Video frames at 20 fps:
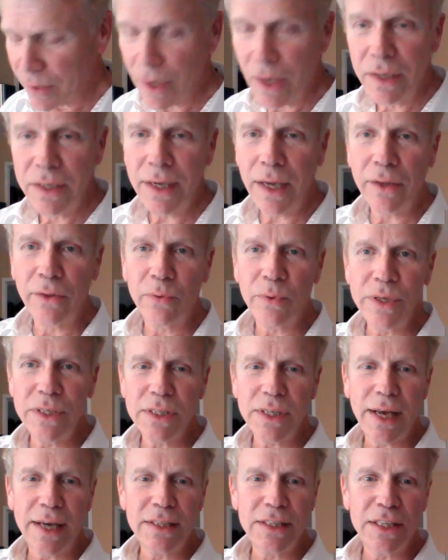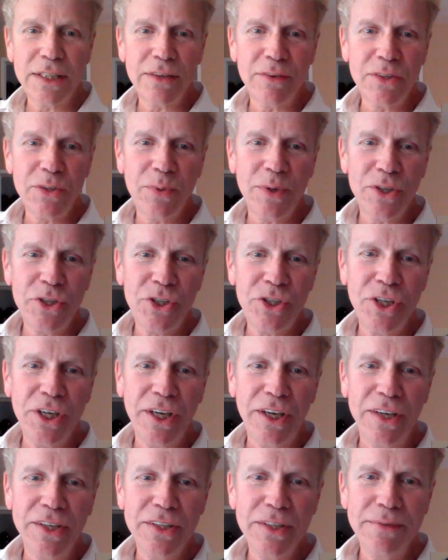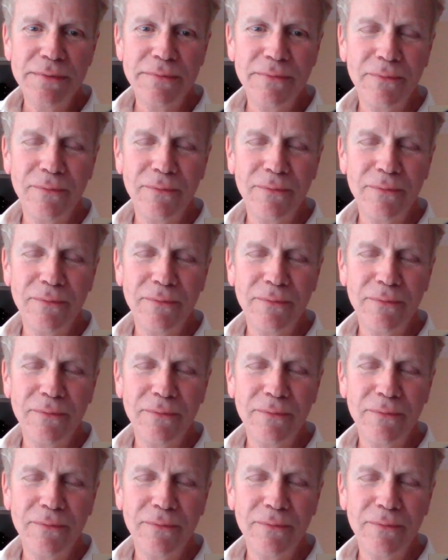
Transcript: Take three slices of Swiss cheese.